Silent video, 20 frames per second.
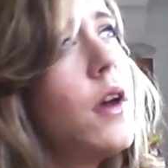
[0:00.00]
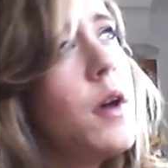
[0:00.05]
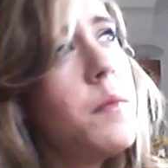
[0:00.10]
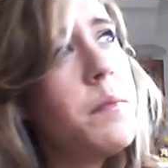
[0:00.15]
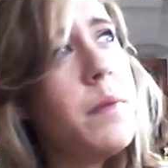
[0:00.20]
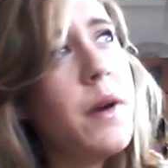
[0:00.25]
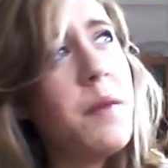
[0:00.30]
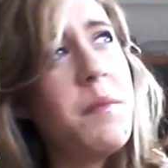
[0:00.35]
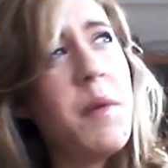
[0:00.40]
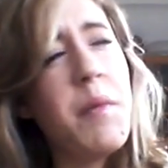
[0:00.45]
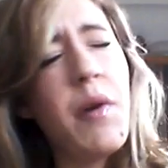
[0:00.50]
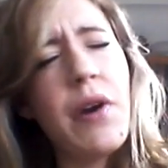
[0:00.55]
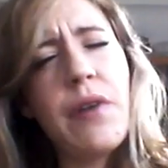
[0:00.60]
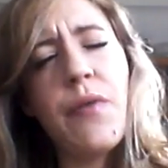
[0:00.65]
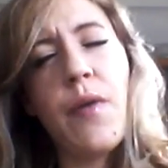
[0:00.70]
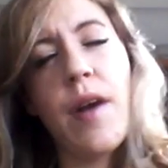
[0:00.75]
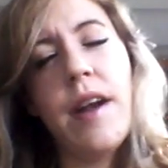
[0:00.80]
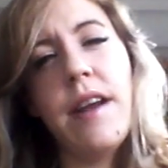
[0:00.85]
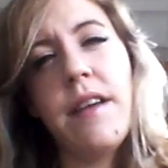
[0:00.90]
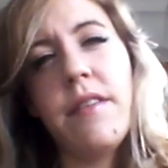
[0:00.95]
my
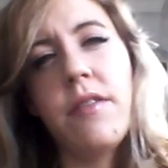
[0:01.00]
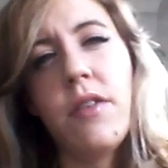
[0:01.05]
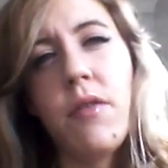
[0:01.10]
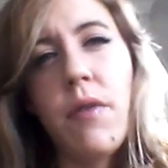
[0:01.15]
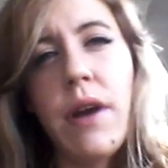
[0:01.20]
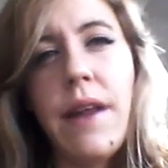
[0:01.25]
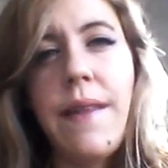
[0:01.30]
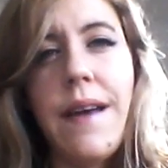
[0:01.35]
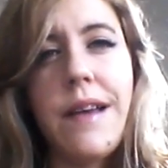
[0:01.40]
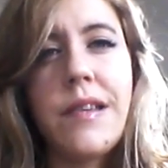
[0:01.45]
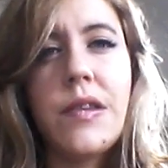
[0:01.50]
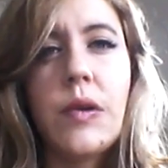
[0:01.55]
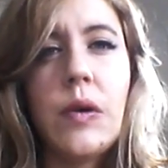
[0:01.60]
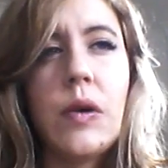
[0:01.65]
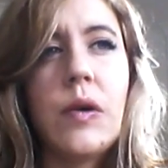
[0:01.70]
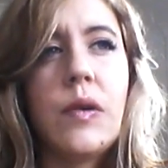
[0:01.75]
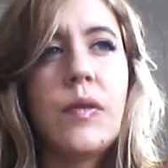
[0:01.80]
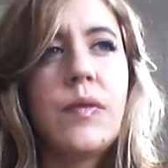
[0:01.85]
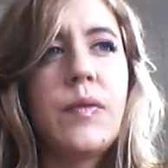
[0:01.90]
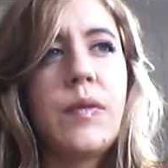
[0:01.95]
boyfriend, he's not really that
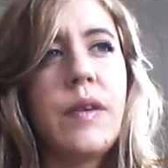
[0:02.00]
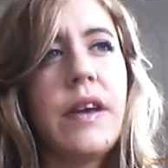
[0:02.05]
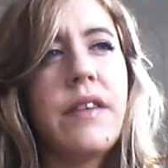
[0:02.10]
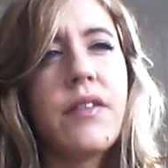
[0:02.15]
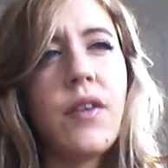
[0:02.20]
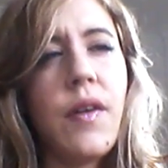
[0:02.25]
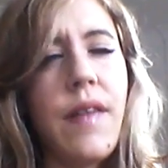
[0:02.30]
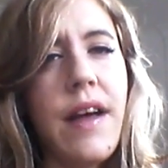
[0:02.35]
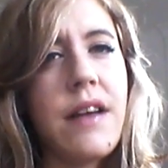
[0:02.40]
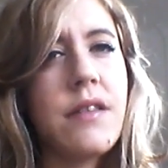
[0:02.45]
sort of, he's a